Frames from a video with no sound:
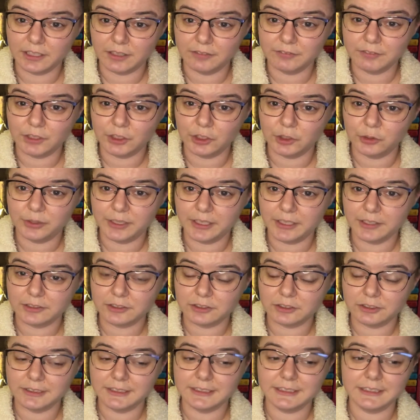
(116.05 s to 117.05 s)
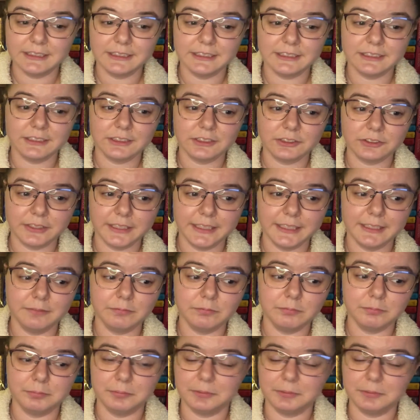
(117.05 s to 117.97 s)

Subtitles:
of the new character in season three